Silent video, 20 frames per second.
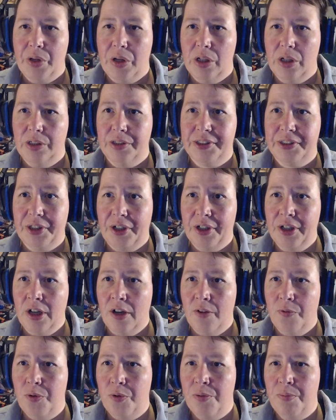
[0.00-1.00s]
starting
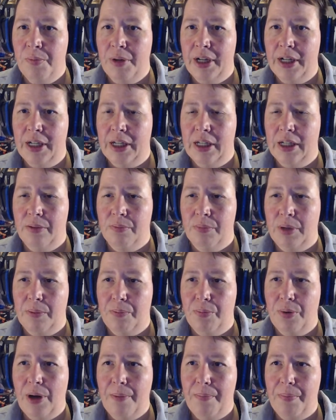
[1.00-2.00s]
off with my
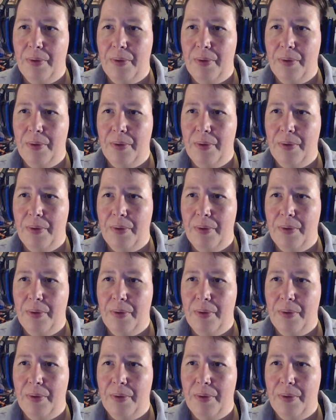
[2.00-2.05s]
prep,